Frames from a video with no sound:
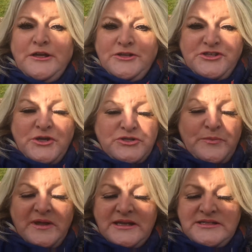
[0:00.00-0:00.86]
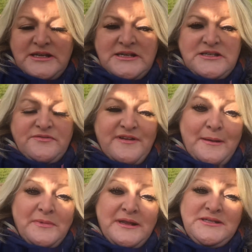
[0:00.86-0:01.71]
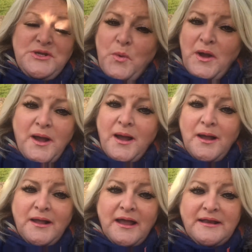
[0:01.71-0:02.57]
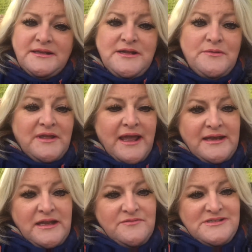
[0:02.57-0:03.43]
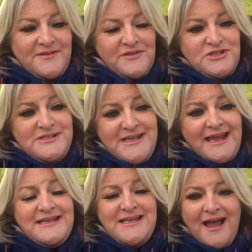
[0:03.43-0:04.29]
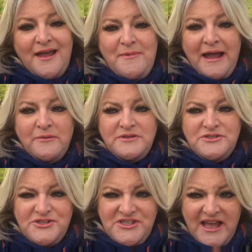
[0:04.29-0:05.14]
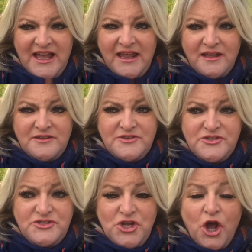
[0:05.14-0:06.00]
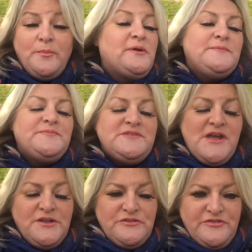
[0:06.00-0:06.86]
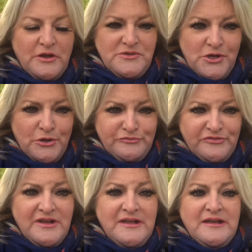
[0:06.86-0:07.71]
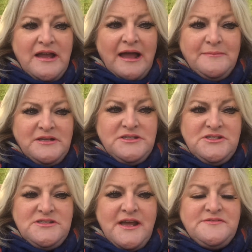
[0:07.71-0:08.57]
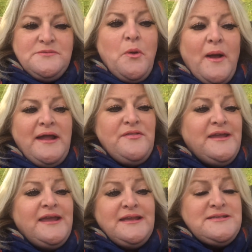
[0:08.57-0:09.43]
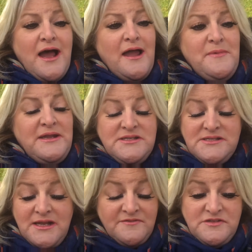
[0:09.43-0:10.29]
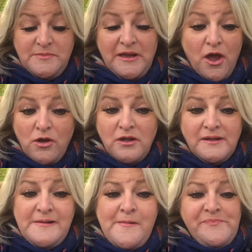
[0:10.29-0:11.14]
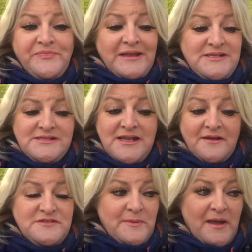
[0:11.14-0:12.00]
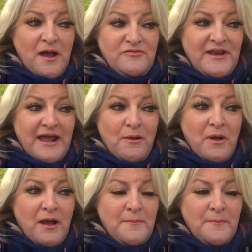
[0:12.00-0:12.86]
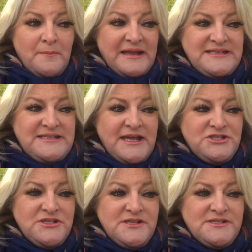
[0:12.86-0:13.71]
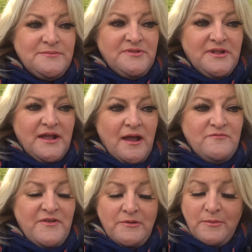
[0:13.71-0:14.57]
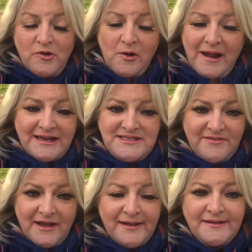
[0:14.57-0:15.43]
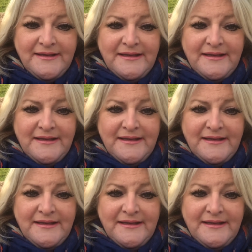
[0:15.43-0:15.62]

social media to family to work, and I don't think any of us ever just take time out and just say, stop, turn the phones off, I'm gonna just have some quiet thinking time. It doesn't have to be long, it doesn't have to be half an hour. Meditation is something I'm very proactive at.